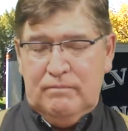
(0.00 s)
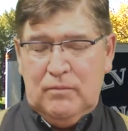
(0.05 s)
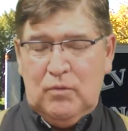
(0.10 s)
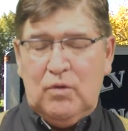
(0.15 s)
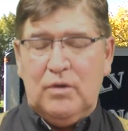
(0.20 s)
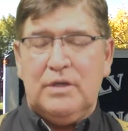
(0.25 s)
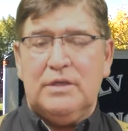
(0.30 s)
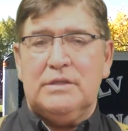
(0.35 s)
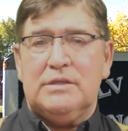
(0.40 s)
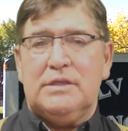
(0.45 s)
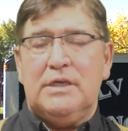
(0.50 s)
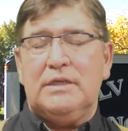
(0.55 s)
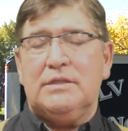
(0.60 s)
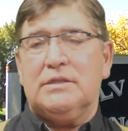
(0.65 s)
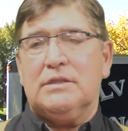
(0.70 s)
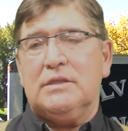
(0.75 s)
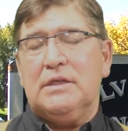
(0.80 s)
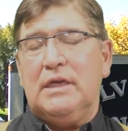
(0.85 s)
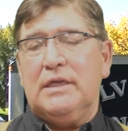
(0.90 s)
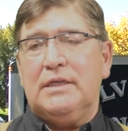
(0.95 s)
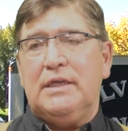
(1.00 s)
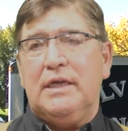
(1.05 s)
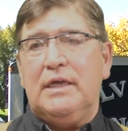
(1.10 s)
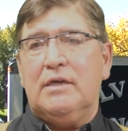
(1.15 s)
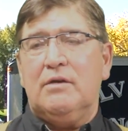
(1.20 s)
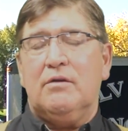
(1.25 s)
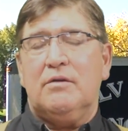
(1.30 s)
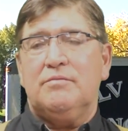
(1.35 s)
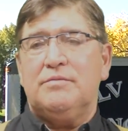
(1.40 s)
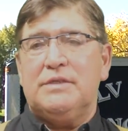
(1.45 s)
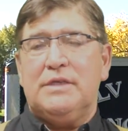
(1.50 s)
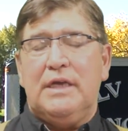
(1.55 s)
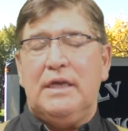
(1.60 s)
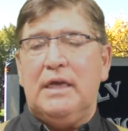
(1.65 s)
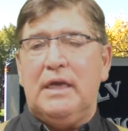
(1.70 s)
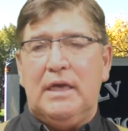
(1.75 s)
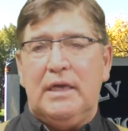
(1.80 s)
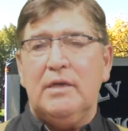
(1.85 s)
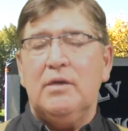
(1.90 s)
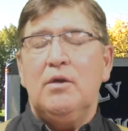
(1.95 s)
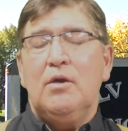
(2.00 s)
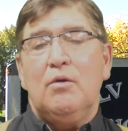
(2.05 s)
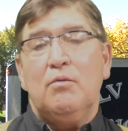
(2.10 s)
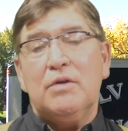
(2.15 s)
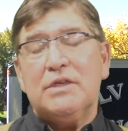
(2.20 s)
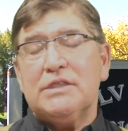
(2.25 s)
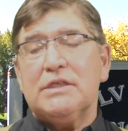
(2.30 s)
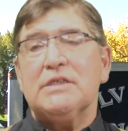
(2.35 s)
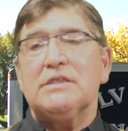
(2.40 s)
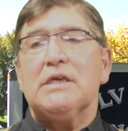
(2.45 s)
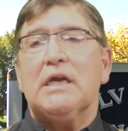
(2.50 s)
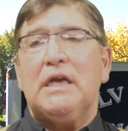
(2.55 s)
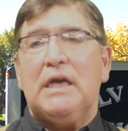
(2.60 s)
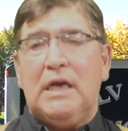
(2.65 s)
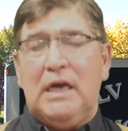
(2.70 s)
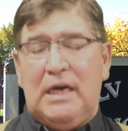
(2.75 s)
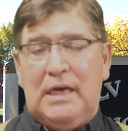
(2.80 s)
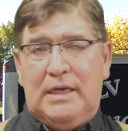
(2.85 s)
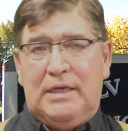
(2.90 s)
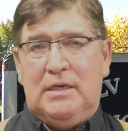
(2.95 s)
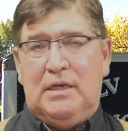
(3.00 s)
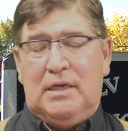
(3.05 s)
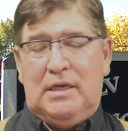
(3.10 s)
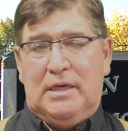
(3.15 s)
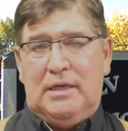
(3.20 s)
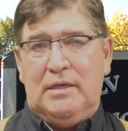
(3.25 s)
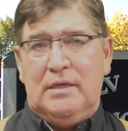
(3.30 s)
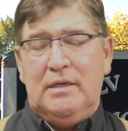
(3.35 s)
organizations like the NRMCA, which is a guideline.